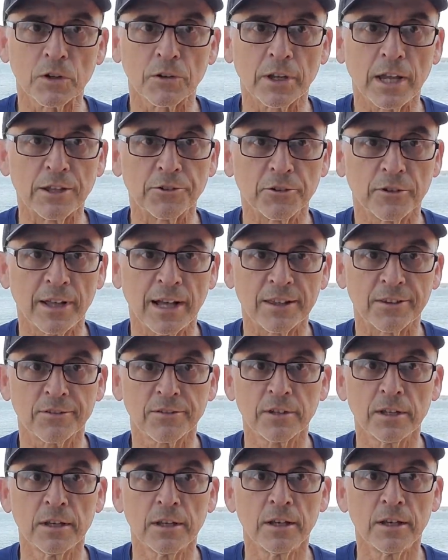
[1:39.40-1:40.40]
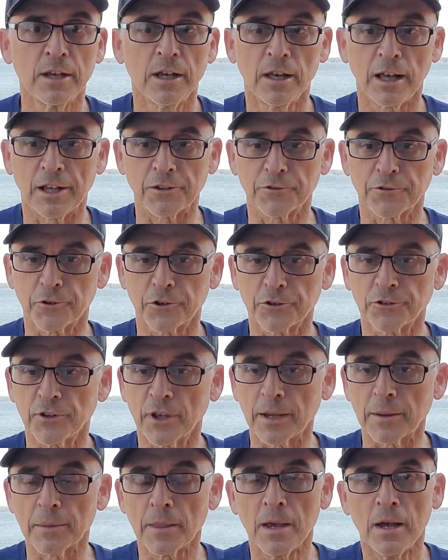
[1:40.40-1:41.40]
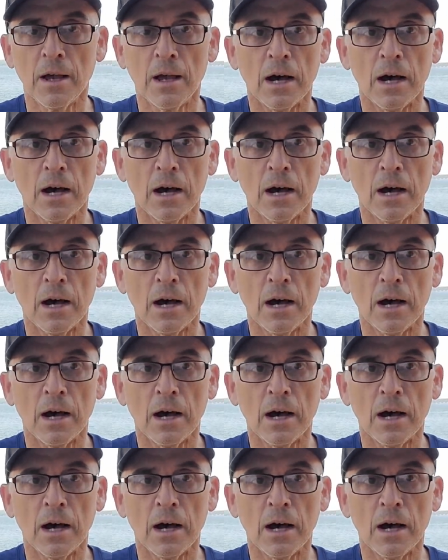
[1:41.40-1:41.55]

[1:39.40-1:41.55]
Okay, so that's first thing.